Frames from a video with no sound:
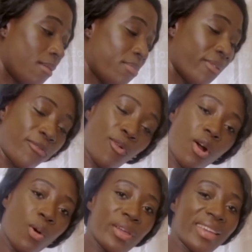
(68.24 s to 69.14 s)

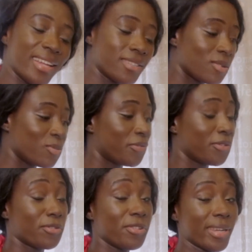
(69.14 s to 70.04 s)
Before we get on with the
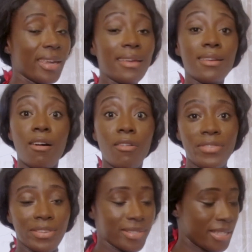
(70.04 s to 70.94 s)
cooking,
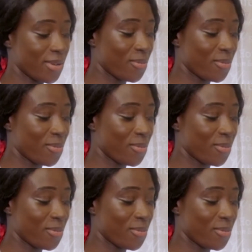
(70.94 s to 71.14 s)
obviously